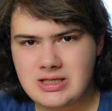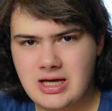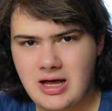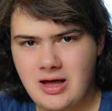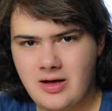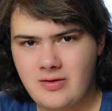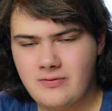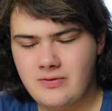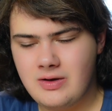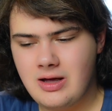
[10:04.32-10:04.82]

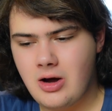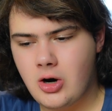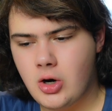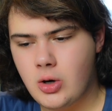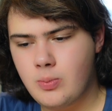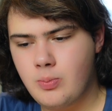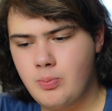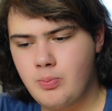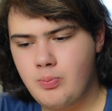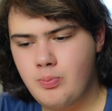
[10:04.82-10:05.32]
have
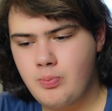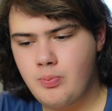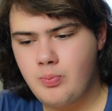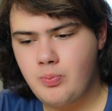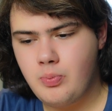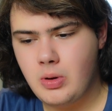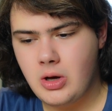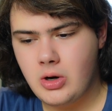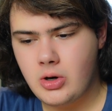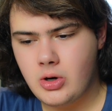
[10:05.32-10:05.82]
are
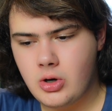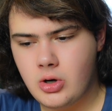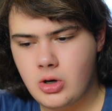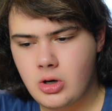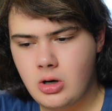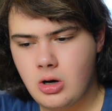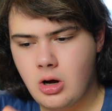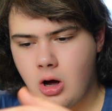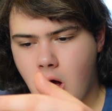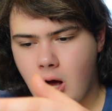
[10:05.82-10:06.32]

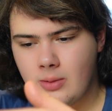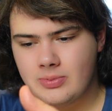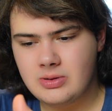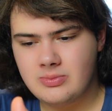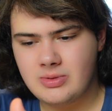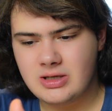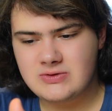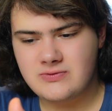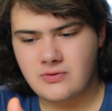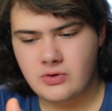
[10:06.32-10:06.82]
better
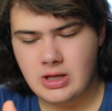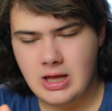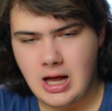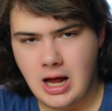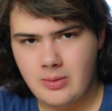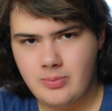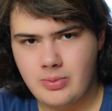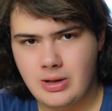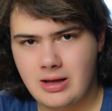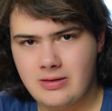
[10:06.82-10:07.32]
optimized for the
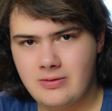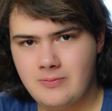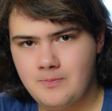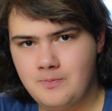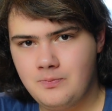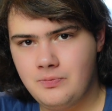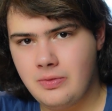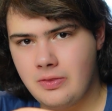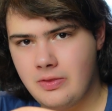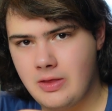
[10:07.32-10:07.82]
iPad
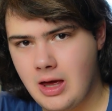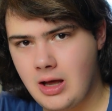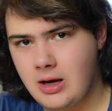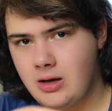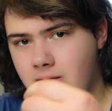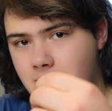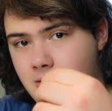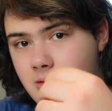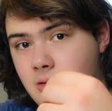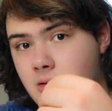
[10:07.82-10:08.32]

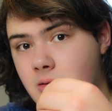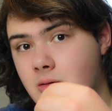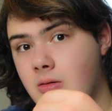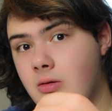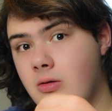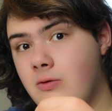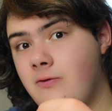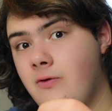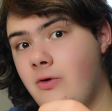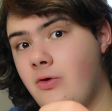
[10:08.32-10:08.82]
than
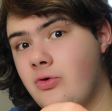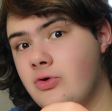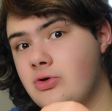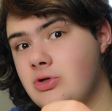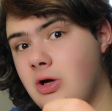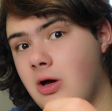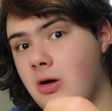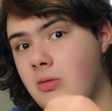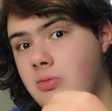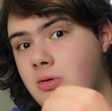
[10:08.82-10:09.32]

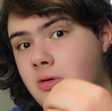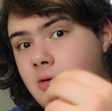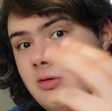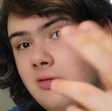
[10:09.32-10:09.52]
Photoshop.